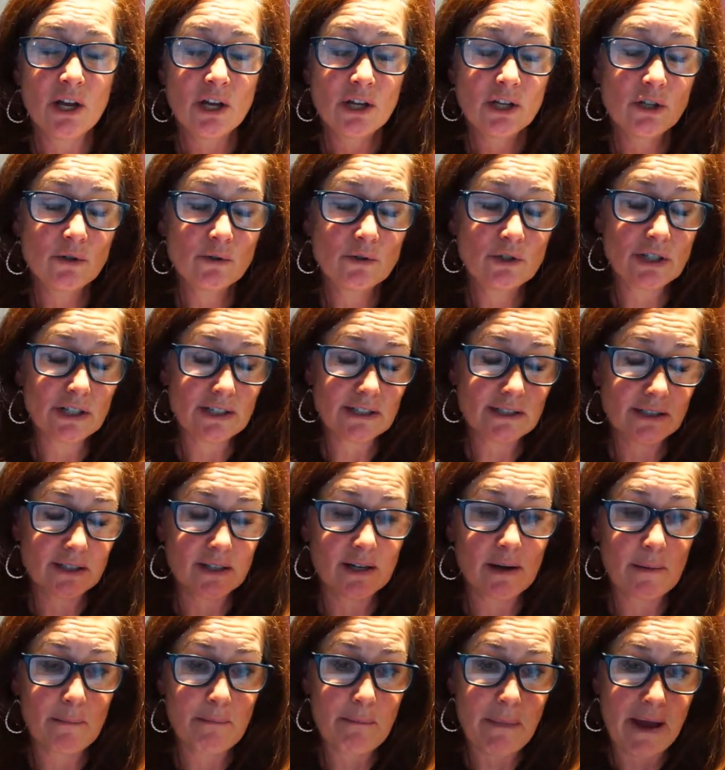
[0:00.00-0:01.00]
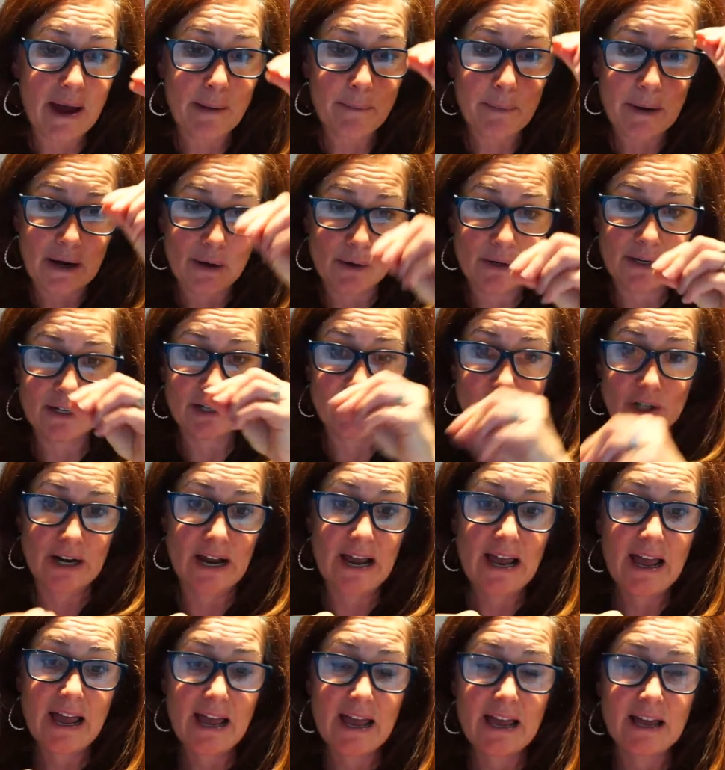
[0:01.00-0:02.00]
You just need to map out in your
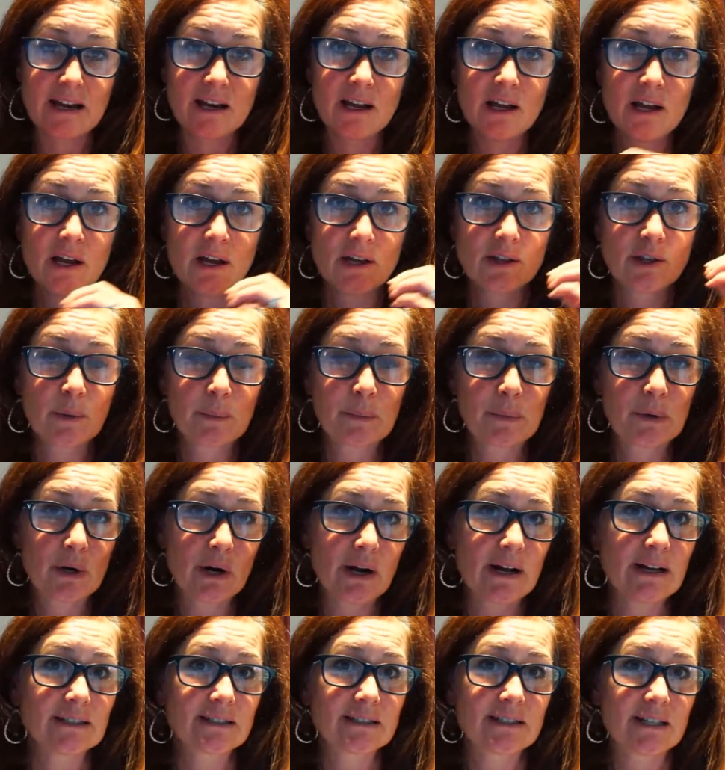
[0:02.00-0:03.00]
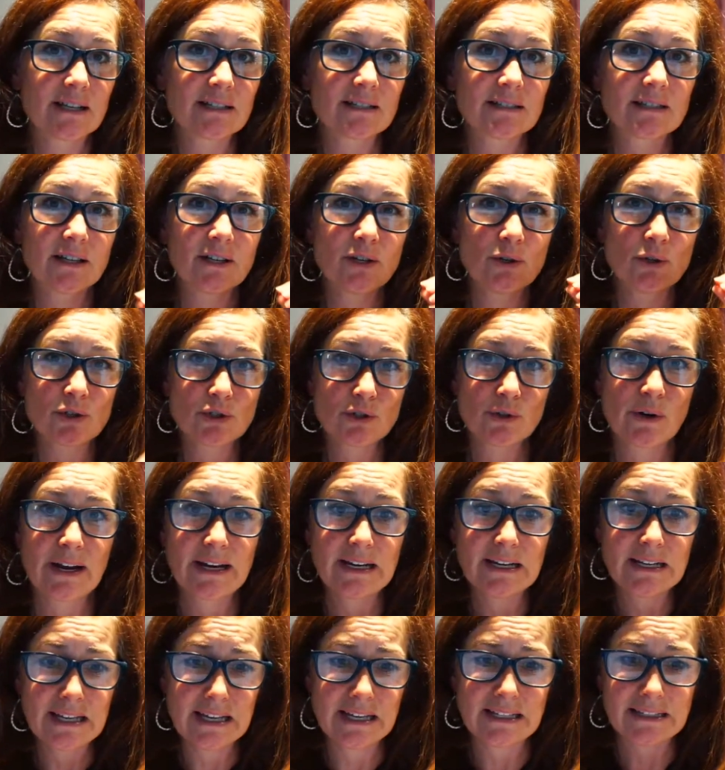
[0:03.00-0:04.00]
head the process that you're trying
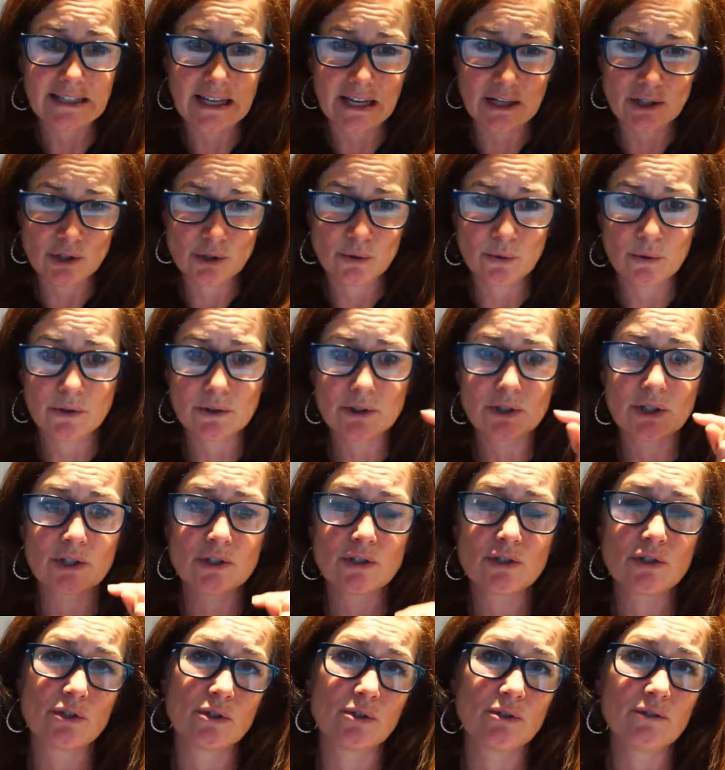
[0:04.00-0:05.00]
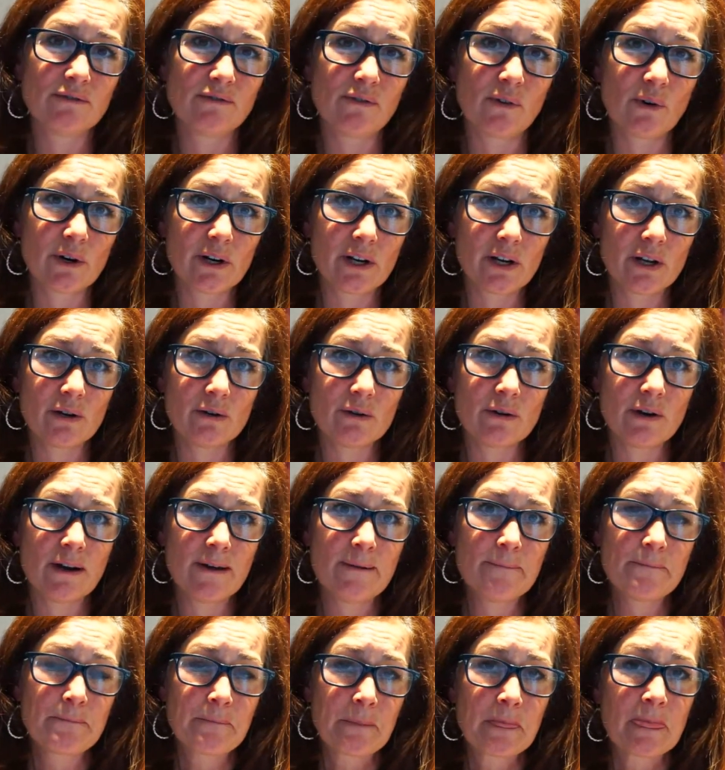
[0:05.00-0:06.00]
to get that tool to do for you
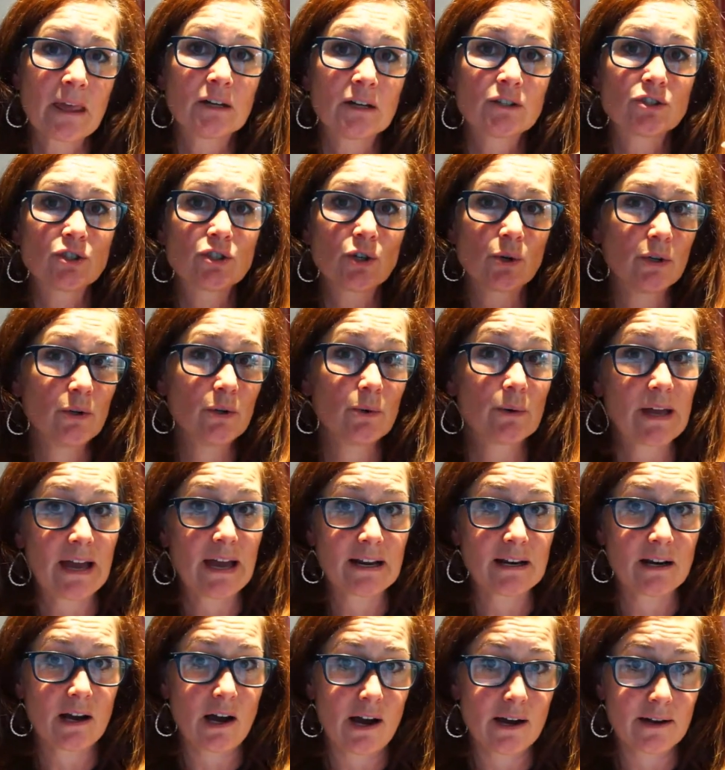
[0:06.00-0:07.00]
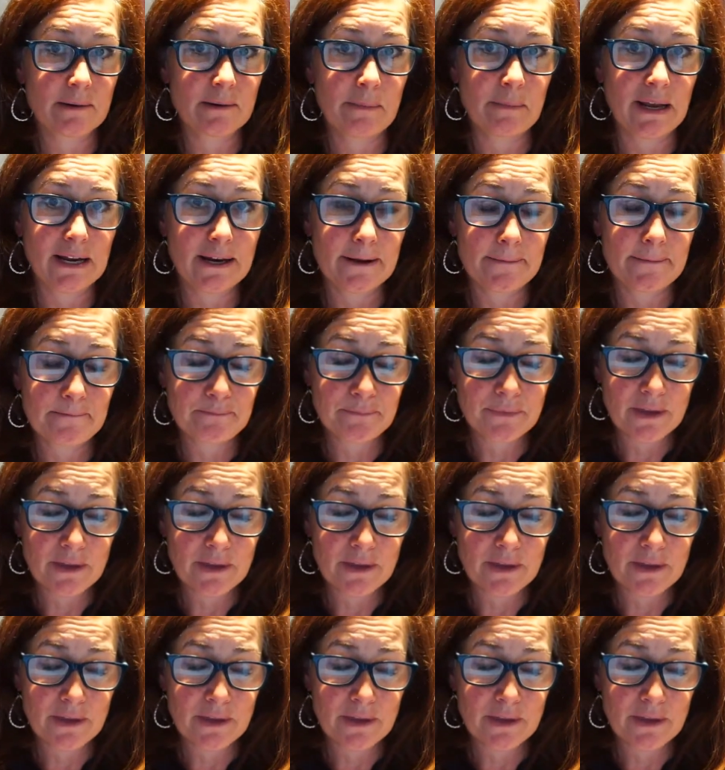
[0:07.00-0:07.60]
so you can automate it.